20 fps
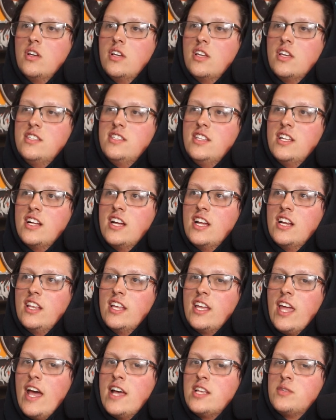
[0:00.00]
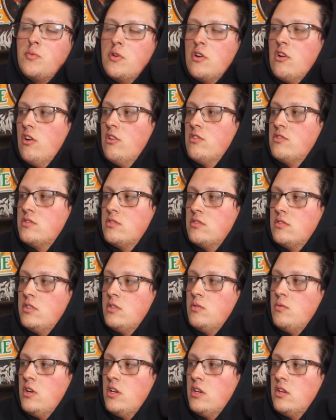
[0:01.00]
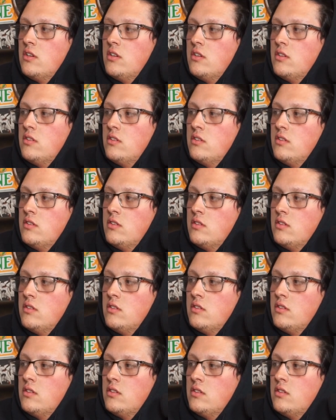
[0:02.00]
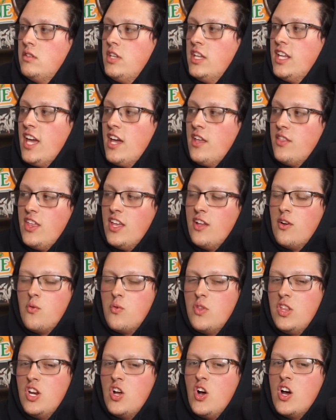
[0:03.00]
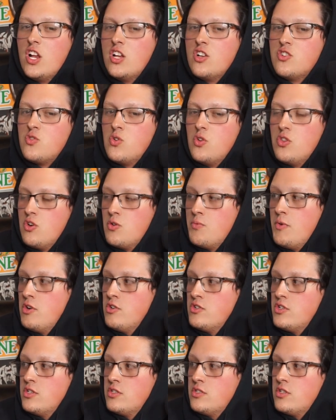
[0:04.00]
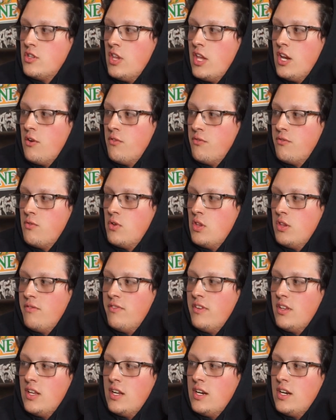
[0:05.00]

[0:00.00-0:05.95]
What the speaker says: Isn't that kind of like Asperger's in a way? They don't really know how to control their emotions, so they don't really feel